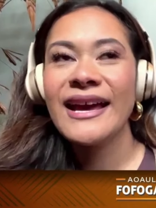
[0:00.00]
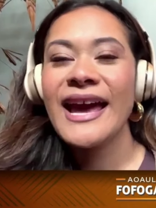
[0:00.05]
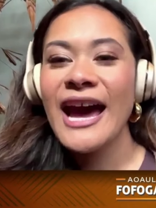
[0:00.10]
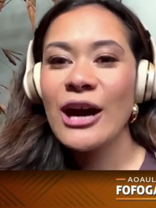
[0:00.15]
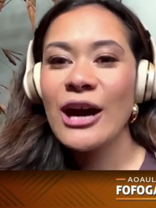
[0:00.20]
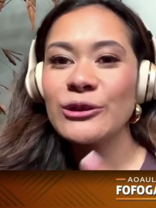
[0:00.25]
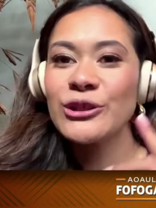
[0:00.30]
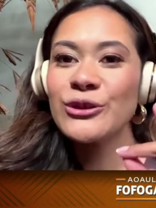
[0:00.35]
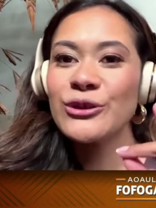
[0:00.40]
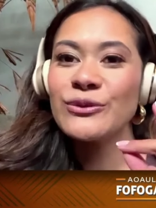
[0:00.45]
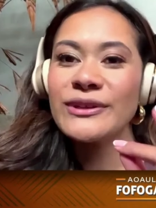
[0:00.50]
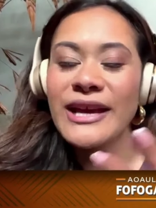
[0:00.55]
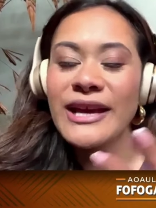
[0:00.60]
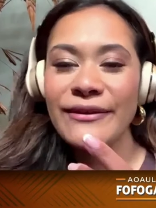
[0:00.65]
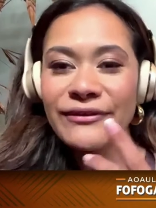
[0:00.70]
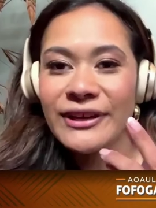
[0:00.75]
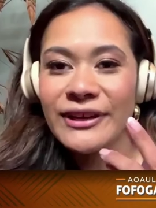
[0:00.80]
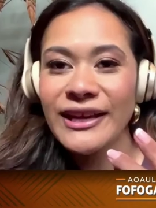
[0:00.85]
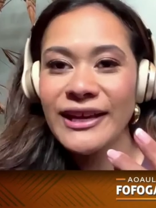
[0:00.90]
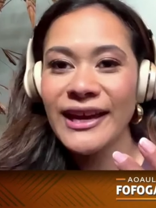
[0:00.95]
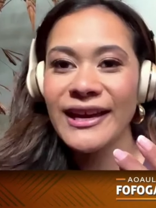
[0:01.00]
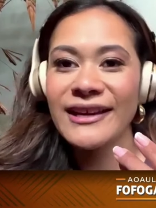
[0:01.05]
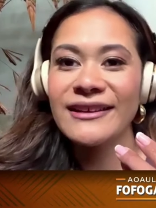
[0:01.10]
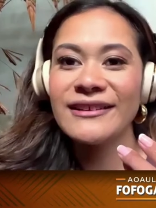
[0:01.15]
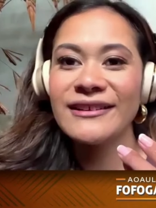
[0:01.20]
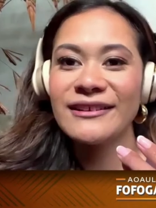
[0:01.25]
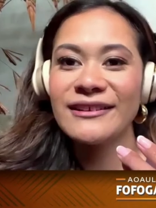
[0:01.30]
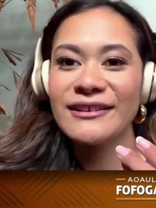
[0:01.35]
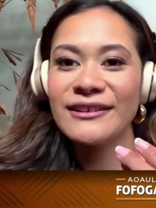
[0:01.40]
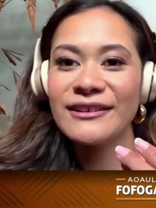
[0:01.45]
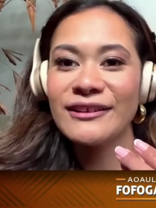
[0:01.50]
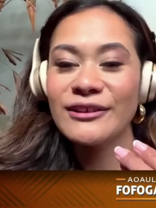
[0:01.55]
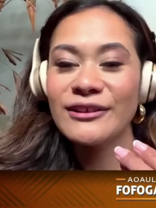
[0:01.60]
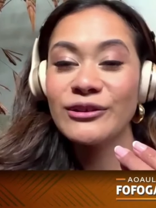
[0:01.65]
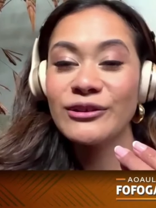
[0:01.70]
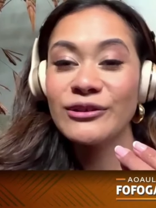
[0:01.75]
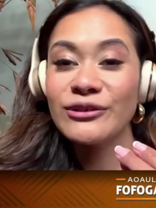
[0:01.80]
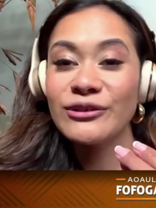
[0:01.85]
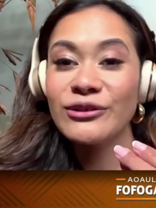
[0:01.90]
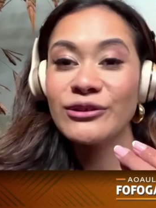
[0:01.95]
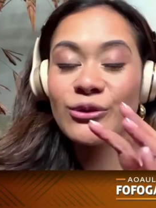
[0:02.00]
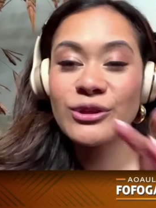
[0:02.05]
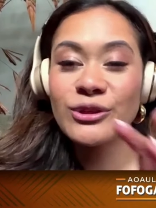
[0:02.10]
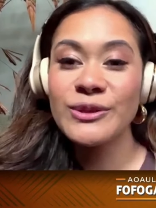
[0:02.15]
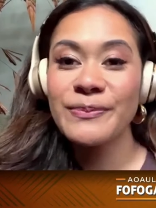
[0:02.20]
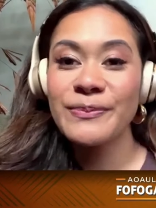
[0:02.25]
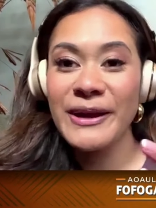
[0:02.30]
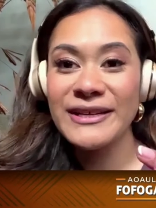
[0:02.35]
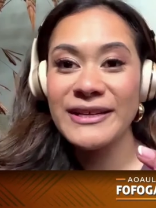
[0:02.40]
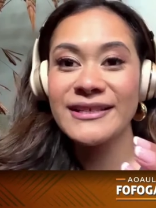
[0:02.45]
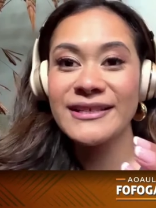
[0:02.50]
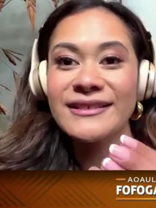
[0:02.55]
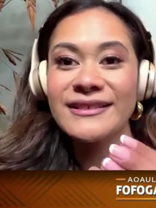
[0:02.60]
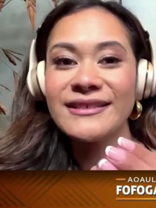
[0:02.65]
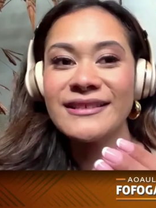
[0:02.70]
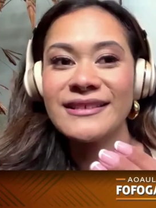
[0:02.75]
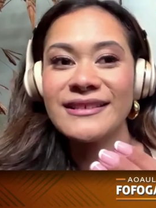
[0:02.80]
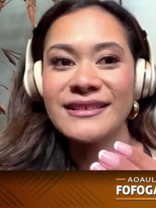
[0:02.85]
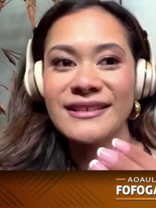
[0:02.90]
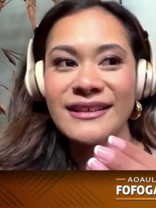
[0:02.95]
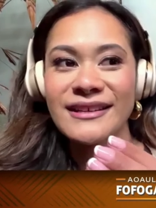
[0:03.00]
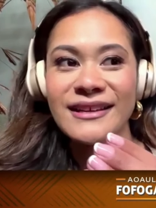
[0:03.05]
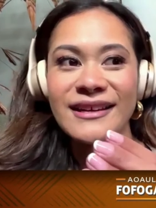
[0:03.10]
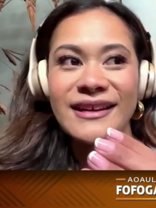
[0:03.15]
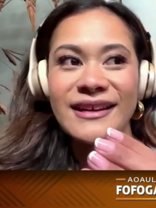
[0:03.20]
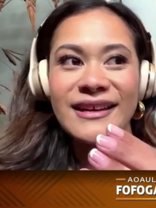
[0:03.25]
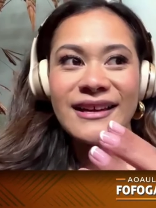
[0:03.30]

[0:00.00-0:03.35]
how to navigate those spaces,